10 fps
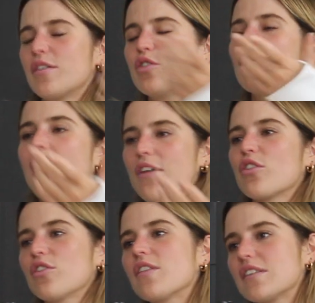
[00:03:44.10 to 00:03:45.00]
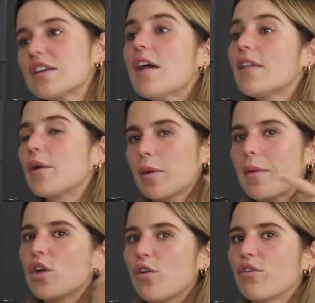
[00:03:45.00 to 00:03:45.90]
you're right though. There's like one of
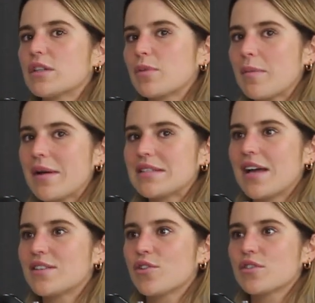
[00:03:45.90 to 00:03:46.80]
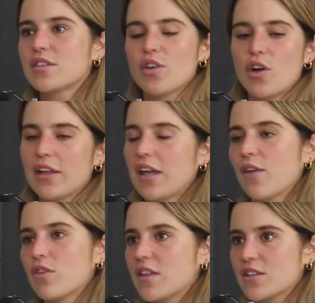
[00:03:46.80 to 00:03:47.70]
my girlfriends, one of my sad songs is her like
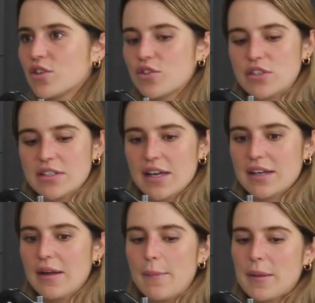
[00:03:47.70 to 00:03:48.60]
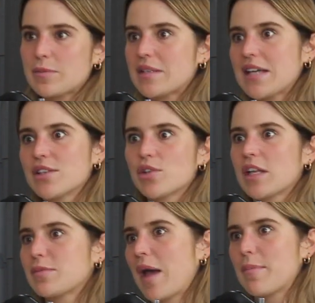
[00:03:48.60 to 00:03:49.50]
everything song. She's like, that's my sad song,
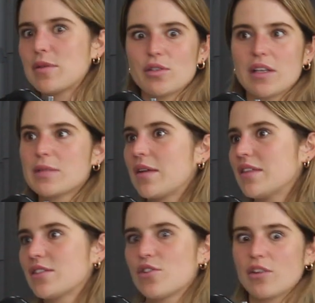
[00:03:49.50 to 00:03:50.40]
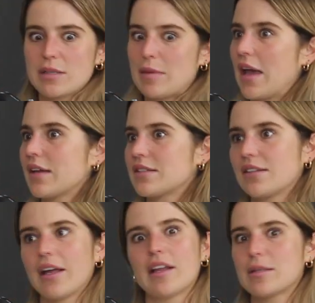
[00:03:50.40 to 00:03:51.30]
that's my happy song, that's my this song, that's my
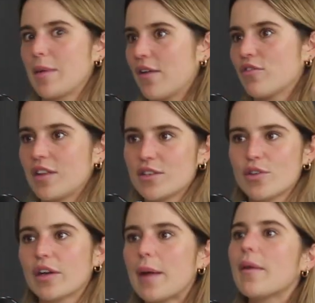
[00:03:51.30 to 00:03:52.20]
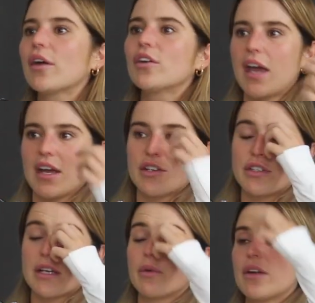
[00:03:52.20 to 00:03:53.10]
ex's, like that's my everything song. Yeah. I'm like, okay. And
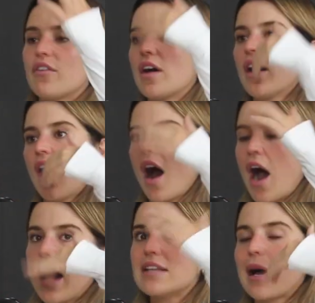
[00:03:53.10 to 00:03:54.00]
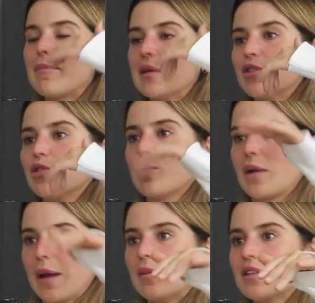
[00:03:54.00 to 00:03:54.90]
she's like, whatever I tap into
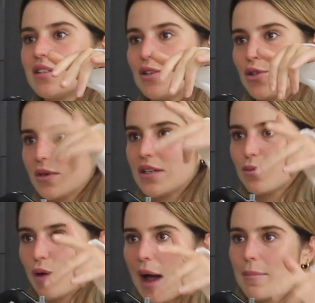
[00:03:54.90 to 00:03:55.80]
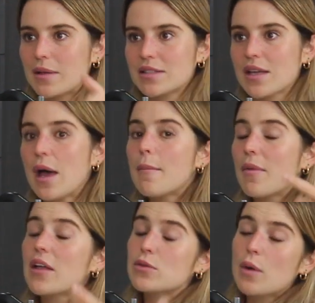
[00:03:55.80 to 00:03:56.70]
when I'm listening to it is what happens.
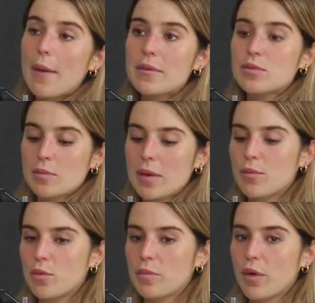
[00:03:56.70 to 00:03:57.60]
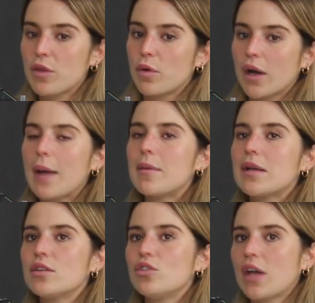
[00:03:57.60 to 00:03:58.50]
But that's what happens when people with breath work. I
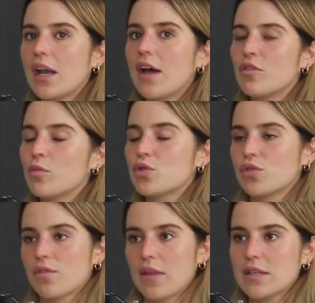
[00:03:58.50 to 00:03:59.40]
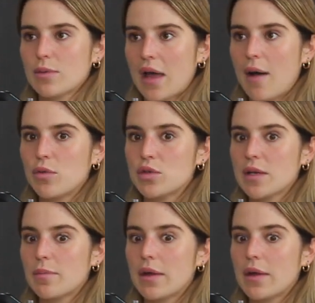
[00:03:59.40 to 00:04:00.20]
mean, you can have an emotional release without music,